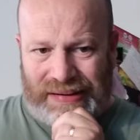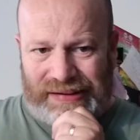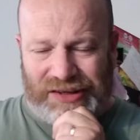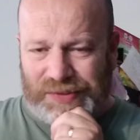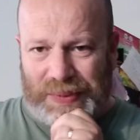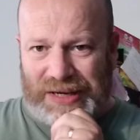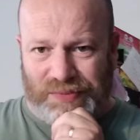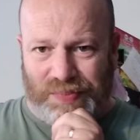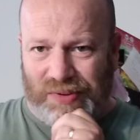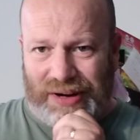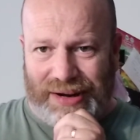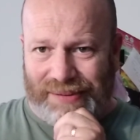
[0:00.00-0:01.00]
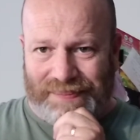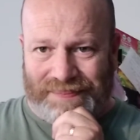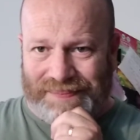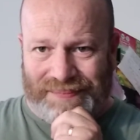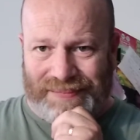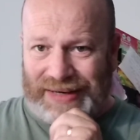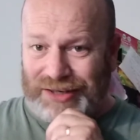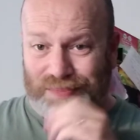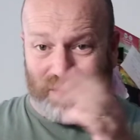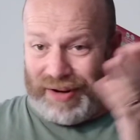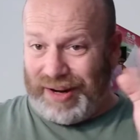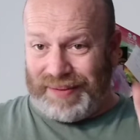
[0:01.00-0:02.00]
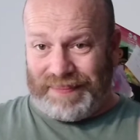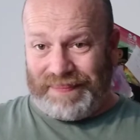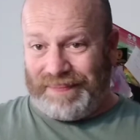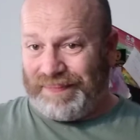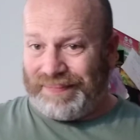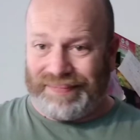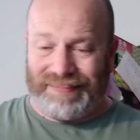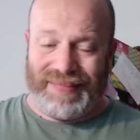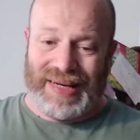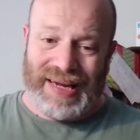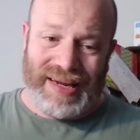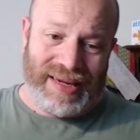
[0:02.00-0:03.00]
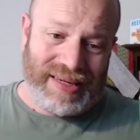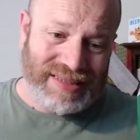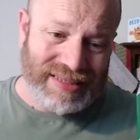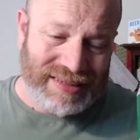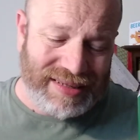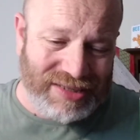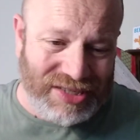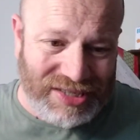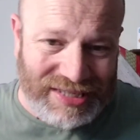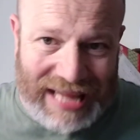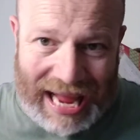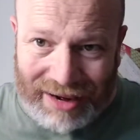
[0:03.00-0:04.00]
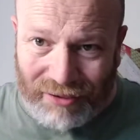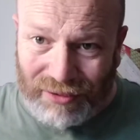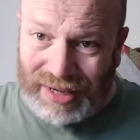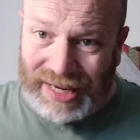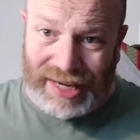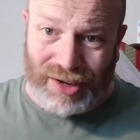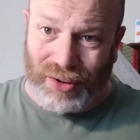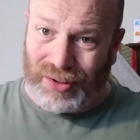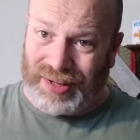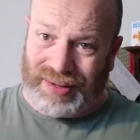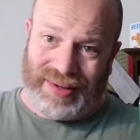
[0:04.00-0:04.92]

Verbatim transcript: this play is brilliant. It's brilliant. It is staggeringly good.